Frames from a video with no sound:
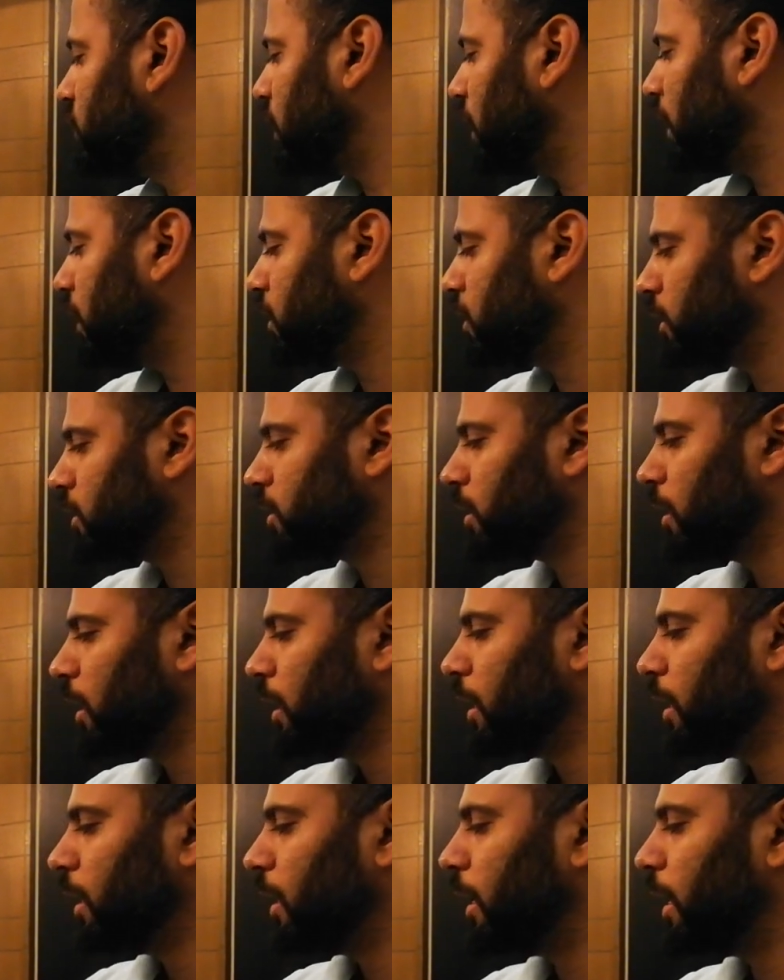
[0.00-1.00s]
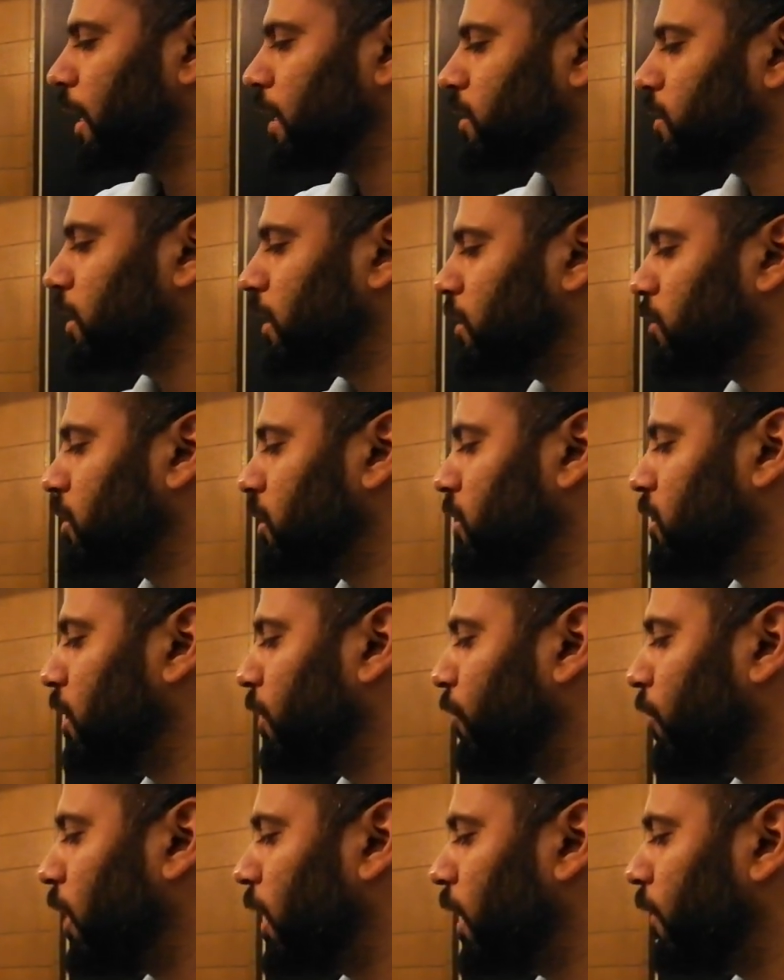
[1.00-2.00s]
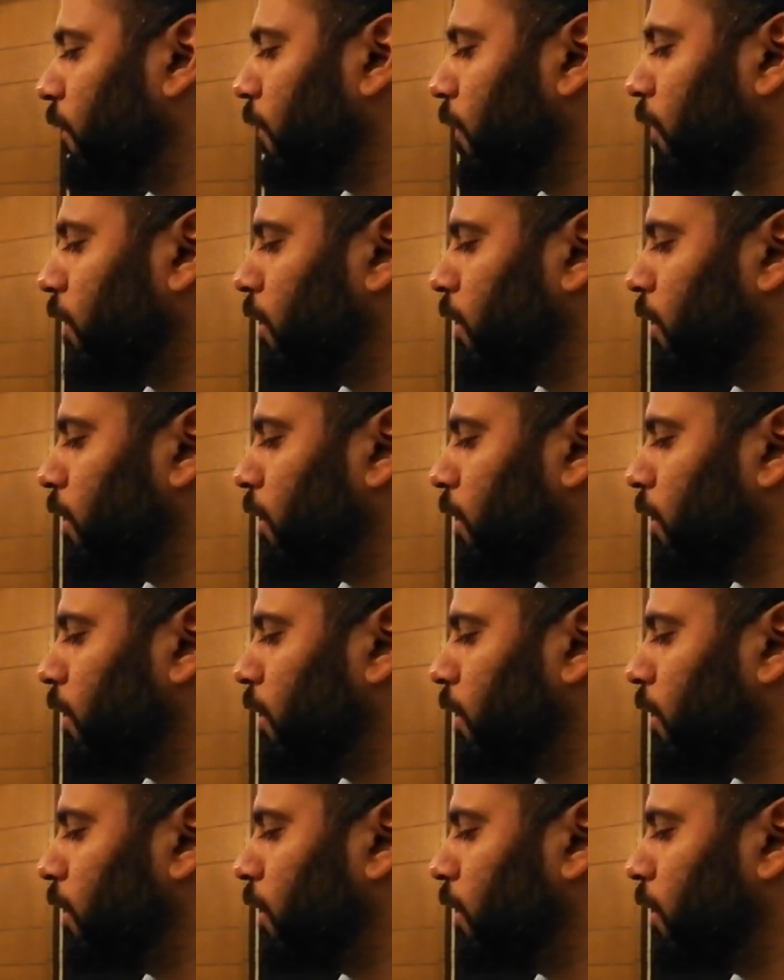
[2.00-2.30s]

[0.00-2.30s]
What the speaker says: age is less than 65,